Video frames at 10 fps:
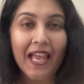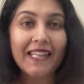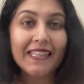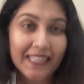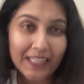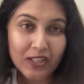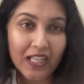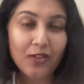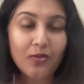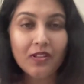And
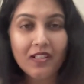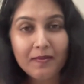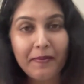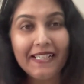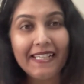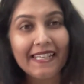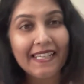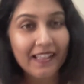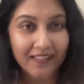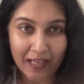they do this by
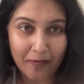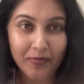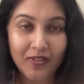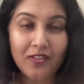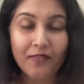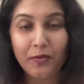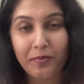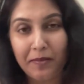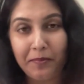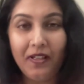taking examples of the
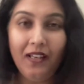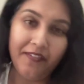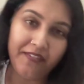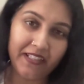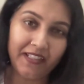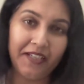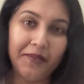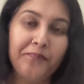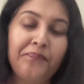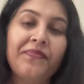people living there.
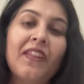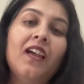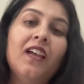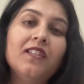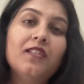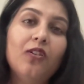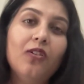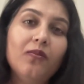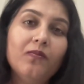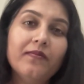
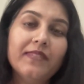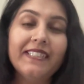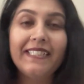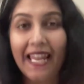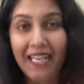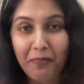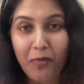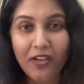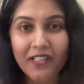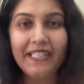So, 10
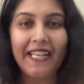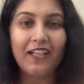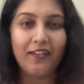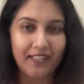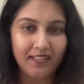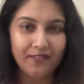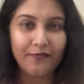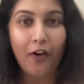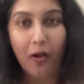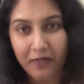important takeaways
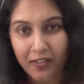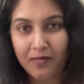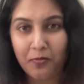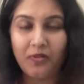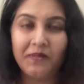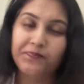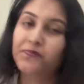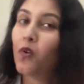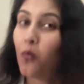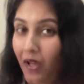from this book.
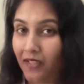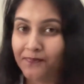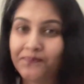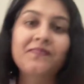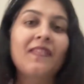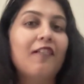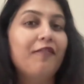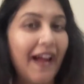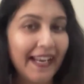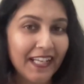1.
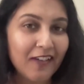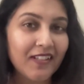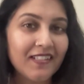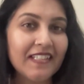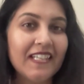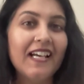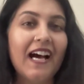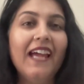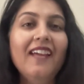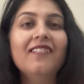Finding one's
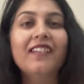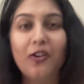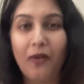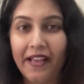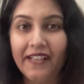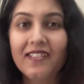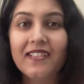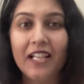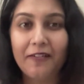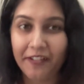ikigai requires
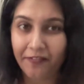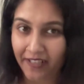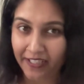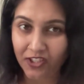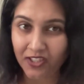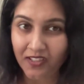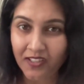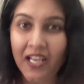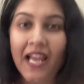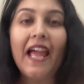self reflection
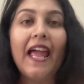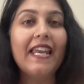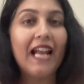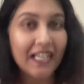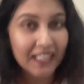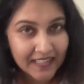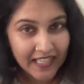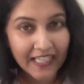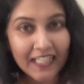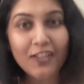and
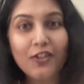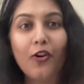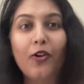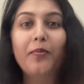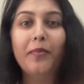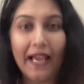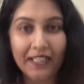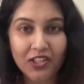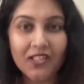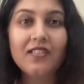understanding your
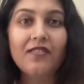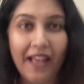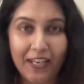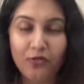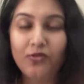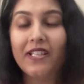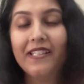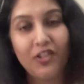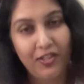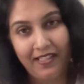passions, values,
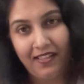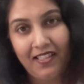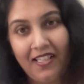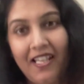and strength.